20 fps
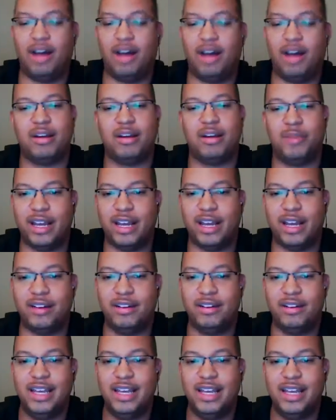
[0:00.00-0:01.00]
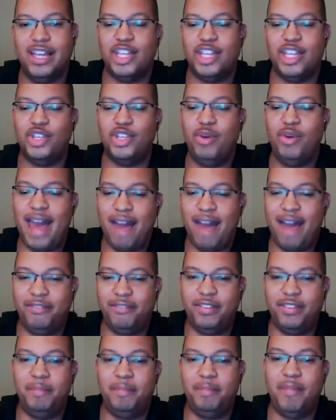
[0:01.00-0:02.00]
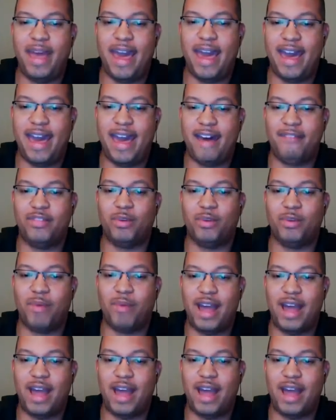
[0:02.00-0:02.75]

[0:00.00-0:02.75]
Oh, come on now. You have to have